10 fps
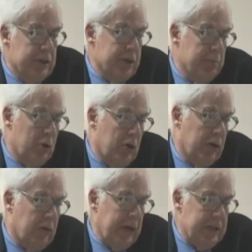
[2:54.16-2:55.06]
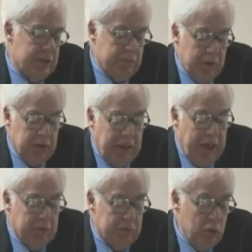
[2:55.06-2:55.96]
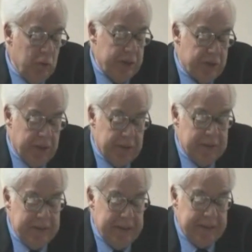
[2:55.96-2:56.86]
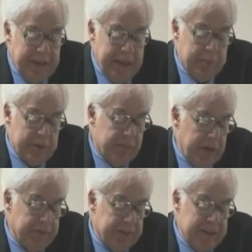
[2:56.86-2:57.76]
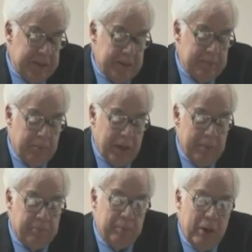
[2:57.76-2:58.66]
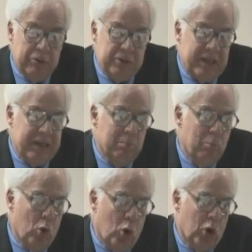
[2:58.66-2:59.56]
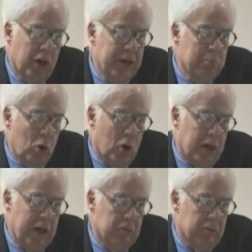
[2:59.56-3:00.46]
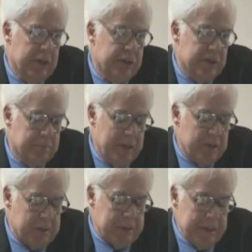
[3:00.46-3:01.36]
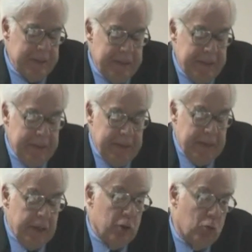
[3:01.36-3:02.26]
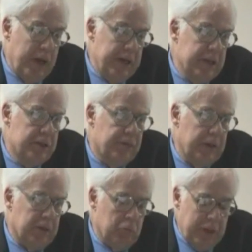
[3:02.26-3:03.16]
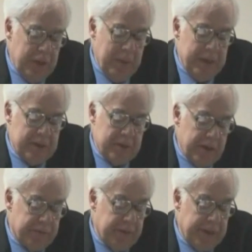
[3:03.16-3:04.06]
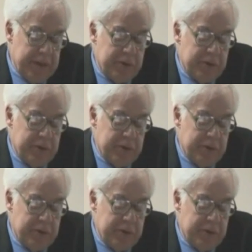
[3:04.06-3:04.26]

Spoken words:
and bureaucrats will outdo each other in claims of toughness by proposing more and more outrageous measures. The rage felt when immense suffering is